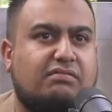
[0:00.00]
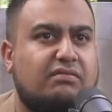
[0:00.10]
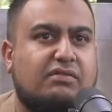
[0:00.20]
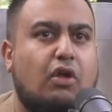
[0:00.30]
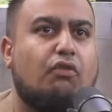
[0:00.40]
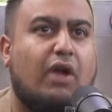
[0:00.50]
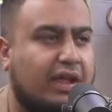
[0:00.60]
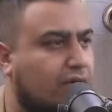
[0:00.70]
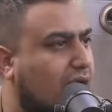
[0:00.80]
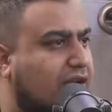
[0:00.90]
not
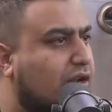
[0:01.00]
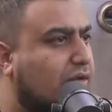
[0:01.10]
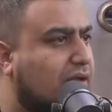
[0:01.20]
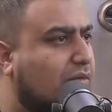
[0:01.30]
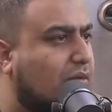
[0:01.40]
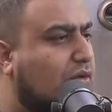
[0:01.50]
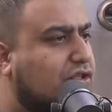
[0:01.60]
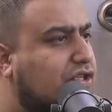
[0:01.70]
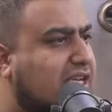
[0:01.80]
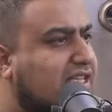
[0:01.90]
right, or I don't know.
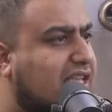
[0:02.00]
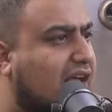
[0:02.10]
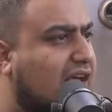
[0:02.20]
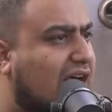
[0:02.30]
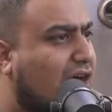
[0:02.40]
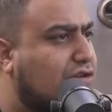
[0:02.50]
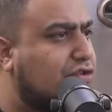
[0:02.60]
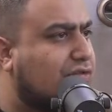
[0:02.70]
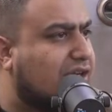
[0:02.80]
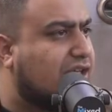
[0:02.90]
What do you say to that? How
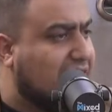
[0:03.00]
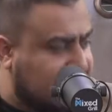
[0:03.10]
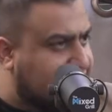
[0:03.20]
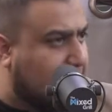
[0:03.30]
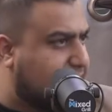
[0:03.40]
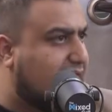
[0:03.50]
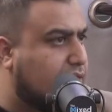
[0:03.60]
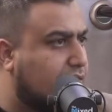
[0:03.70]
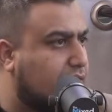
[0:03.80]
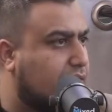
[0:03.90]
do you react? Does it upset
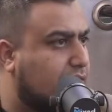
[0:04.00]
you?